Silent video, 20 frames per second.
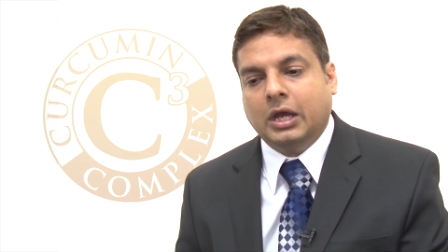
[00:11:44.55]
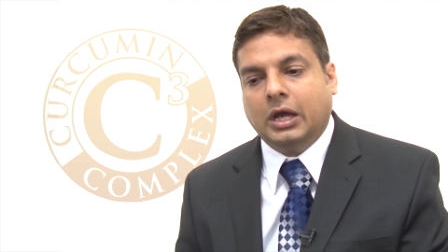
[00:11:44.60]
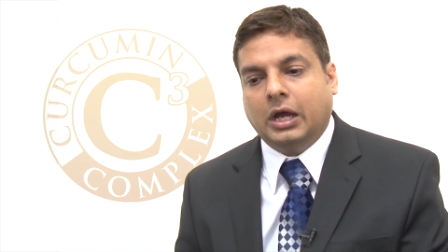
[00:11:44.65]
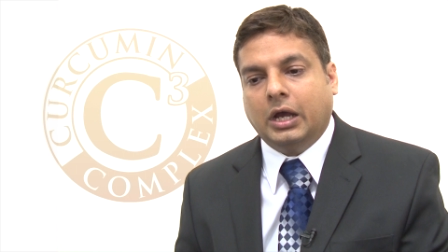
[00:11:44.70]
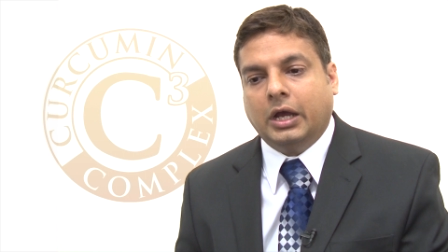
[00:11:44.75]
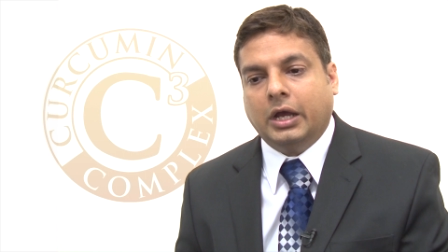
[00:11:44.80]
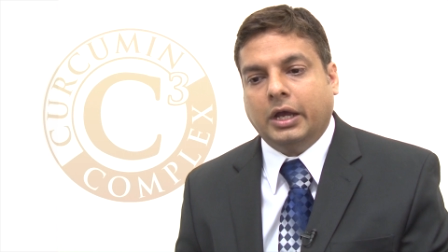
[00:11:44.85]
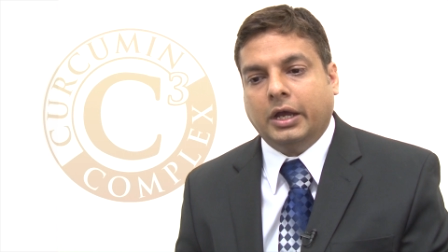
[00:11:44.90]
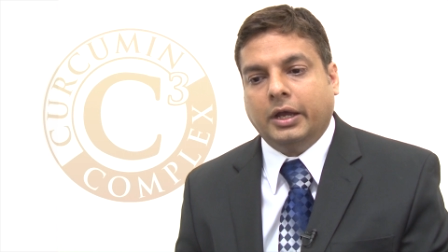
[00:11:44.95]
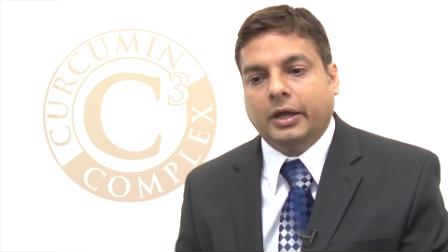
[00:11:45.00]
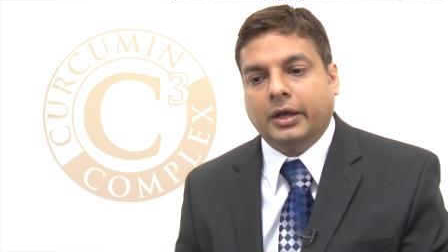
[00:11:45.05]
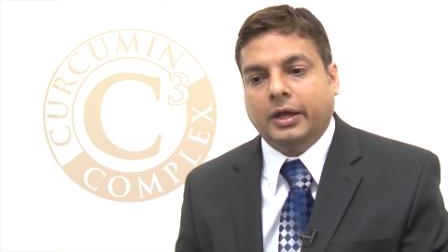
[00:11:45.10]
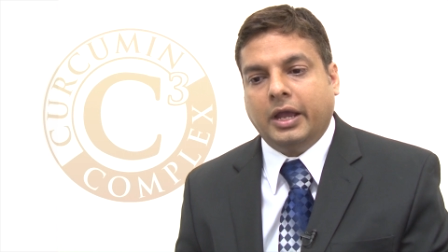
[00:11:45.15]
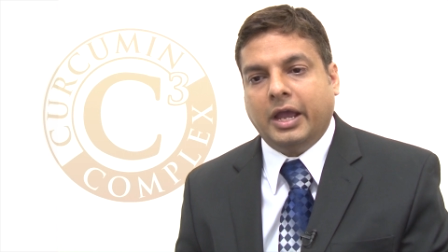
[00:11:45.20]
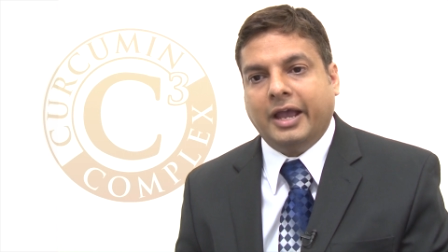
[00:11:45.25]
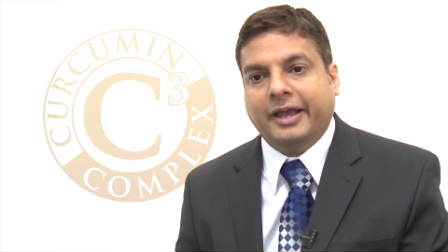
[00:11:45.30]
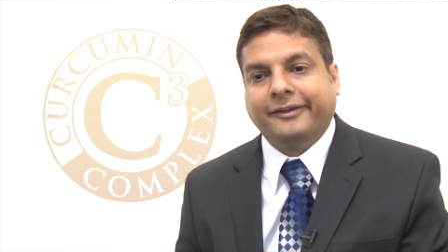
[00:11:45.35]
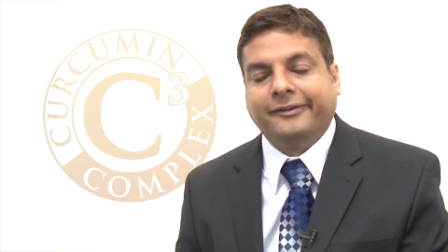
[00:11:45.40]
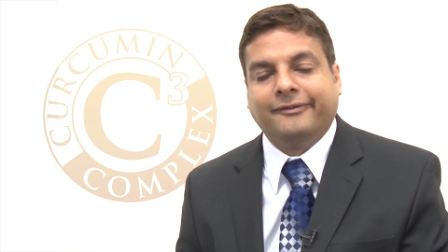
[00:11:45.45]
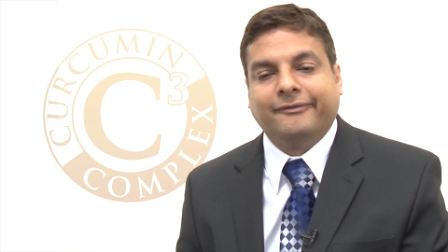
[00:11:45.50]
uh,
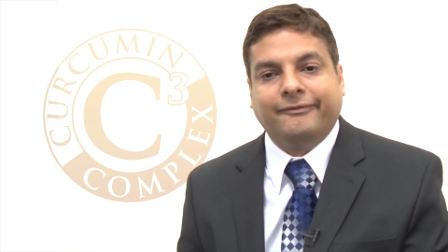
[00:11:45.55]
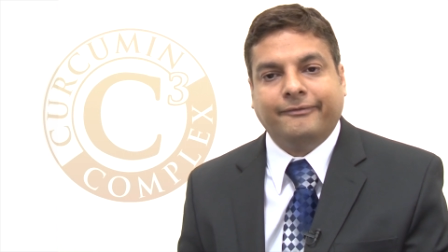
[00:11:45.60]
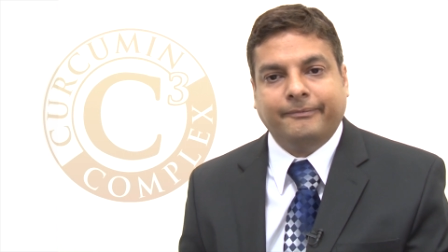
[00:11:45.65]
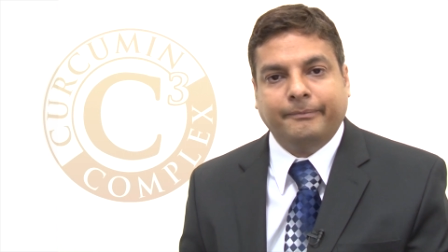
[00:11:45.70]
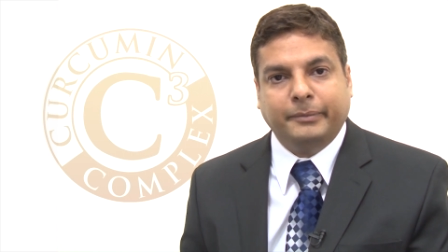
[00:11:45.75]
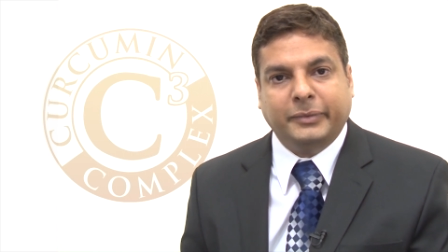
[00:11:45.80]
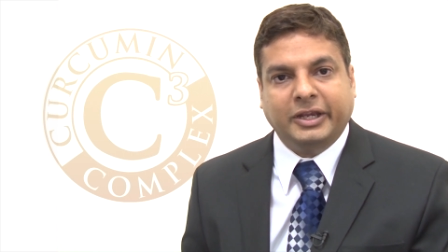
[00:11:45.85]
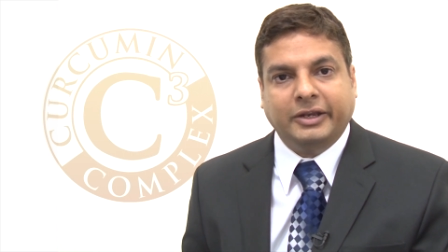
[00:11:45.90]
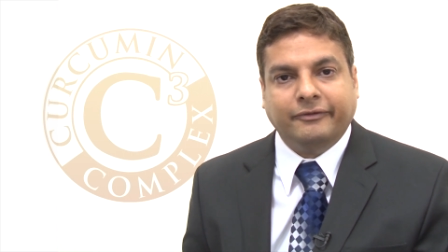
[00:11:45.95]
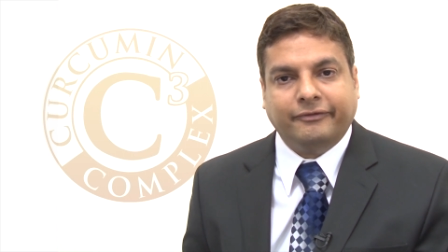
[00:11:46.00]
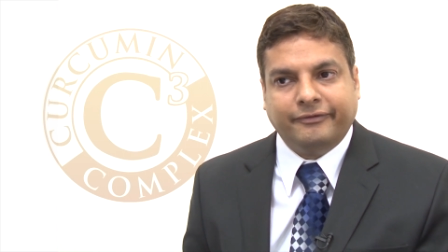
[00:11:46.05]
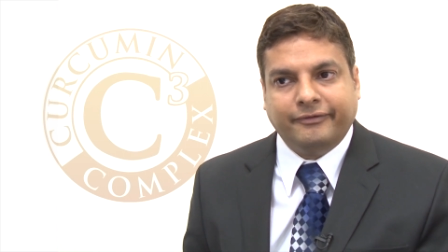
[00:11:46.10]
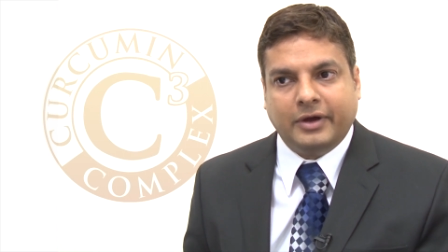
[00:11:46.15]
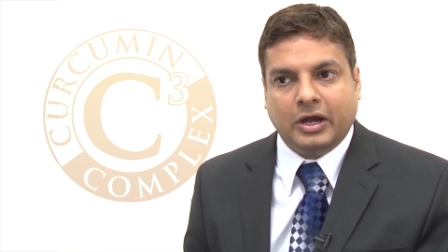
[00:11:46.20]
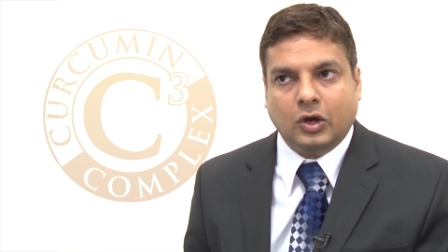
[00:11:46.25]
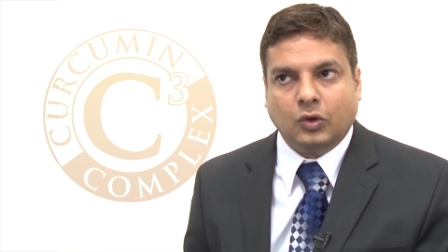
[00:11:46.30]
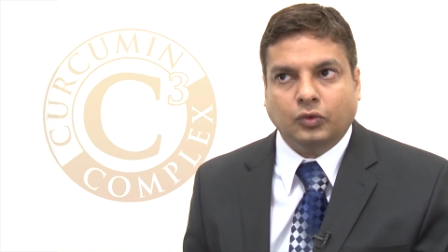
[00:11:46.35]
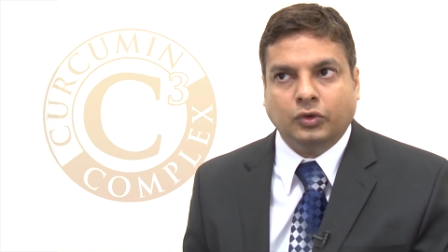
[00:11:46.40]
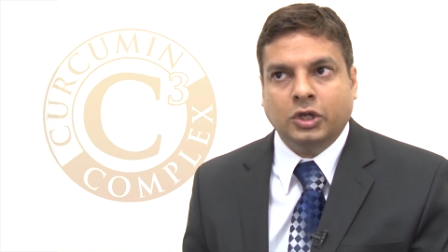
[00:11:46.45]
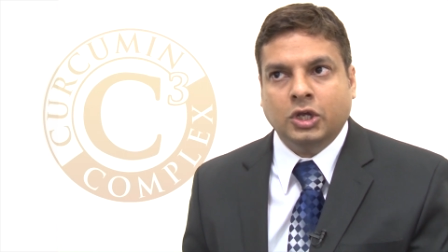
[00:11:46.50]
has been
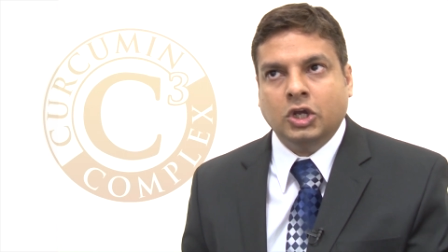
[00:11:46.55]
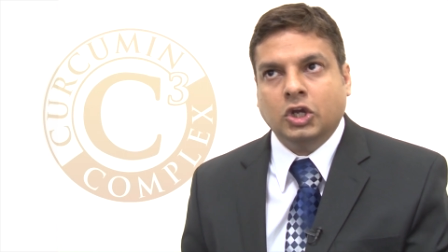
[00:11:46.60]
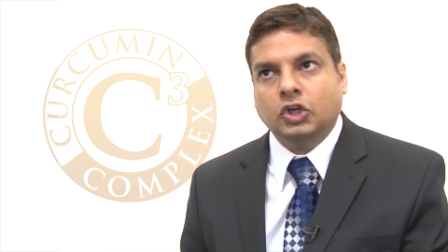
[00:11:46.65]
found